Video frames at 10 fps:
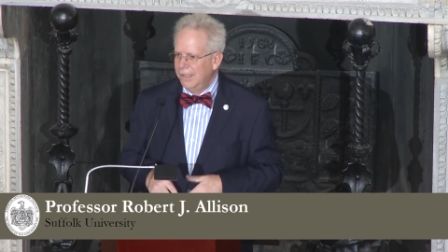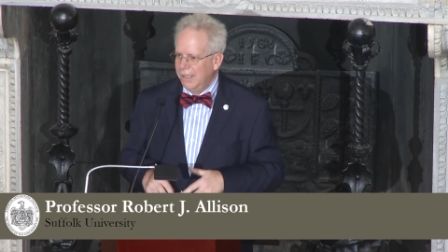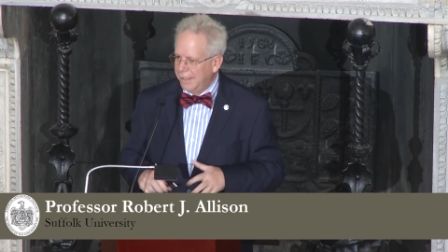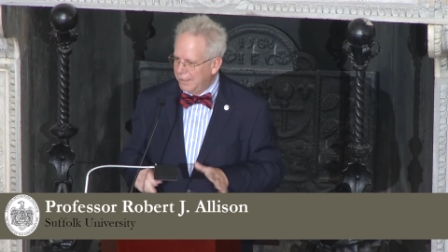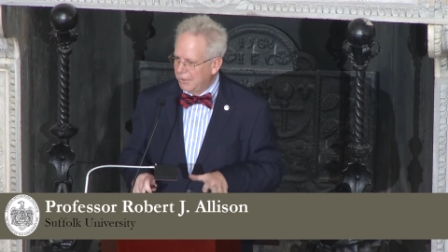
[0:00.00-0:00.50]

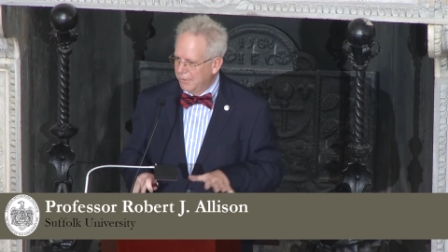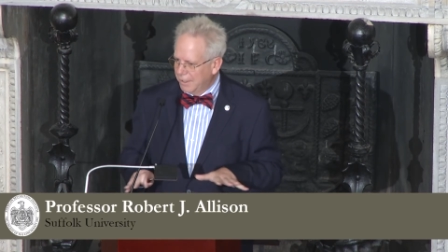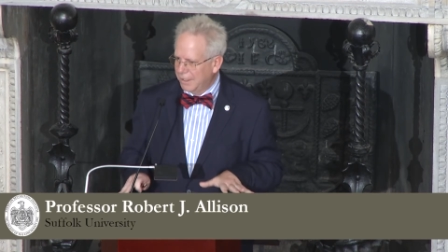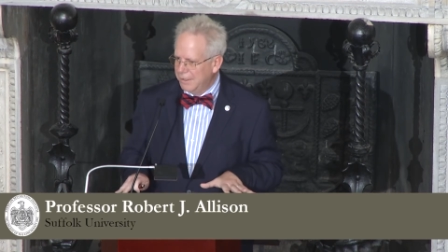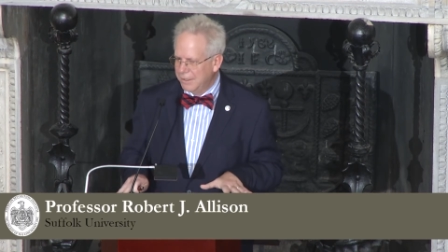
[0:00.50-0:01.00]
And I don't
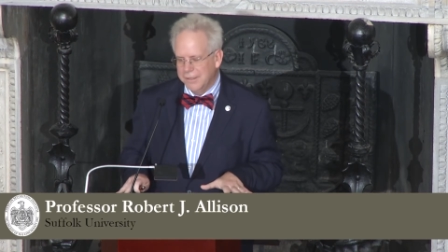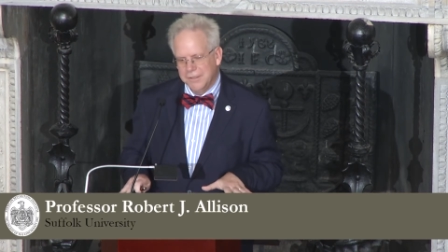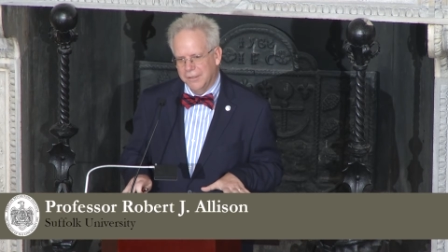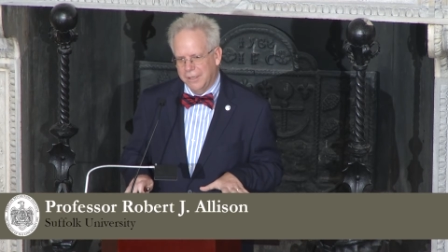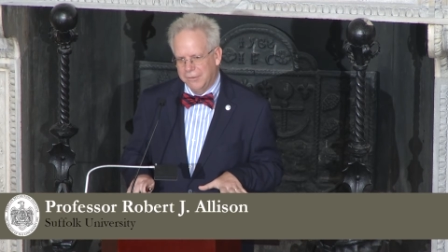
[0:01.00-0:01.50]
think I did
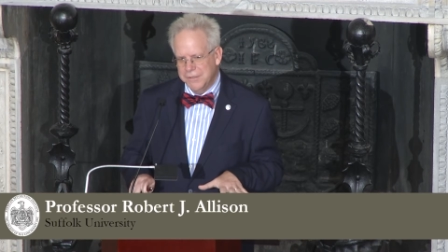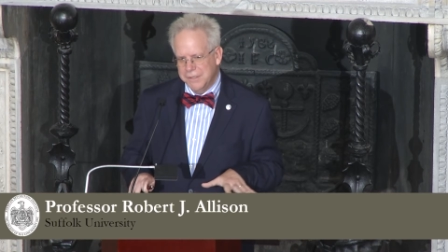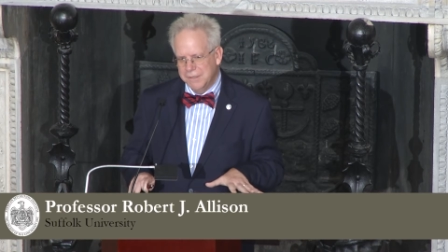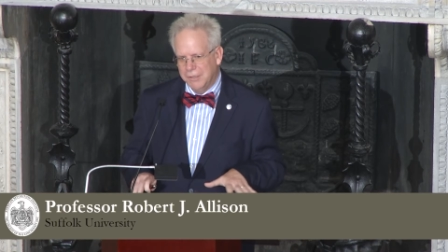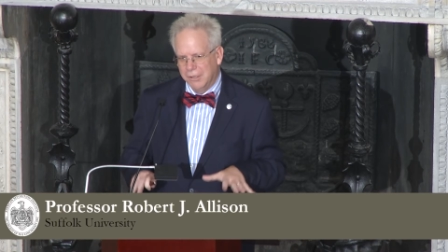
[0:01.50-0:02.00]
until I
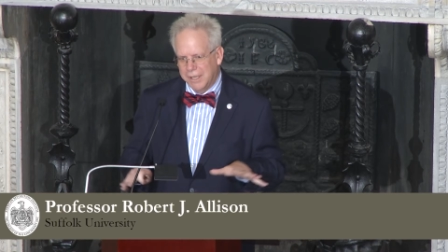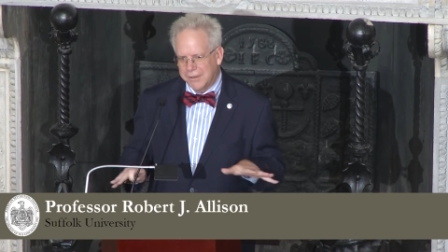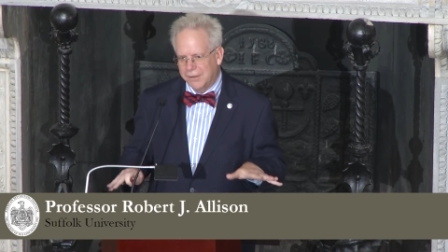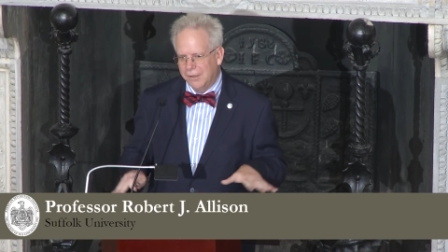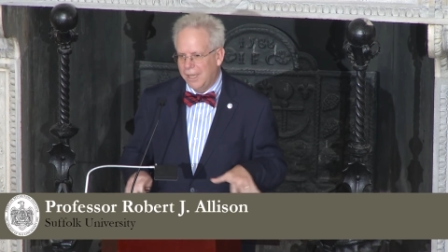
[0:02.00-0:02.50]
received a letter